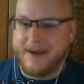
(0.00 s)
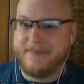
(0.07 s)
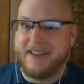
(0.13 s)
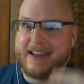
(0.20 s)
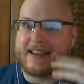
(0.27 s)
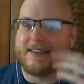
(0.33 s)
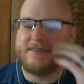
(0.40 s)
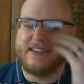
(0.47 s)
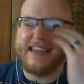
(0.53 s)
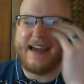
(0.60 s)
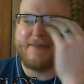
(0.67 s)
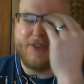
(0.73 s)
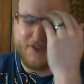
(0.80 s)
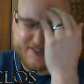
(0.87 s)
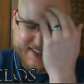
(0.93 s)
I'm like,
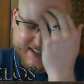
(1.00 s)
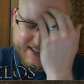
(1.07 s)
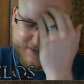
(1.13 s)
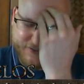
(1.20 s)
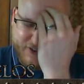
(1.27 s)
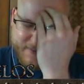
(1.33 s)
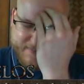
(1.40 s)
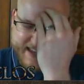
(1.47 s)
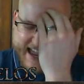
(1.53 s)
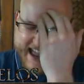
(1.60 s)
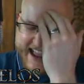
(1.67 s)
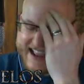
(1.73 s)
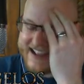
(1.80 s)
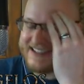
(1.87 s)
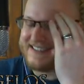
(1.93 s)
yeah, those things flip
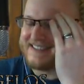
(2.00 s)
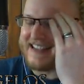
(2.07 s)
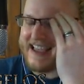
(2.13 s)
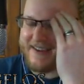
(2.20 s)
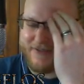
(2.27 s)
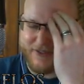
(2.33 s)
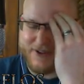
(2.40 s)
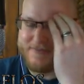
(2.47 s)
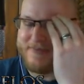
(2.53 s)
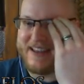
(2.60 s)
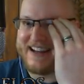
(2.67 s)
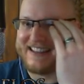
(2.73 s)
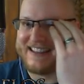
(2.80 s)
hands every minute.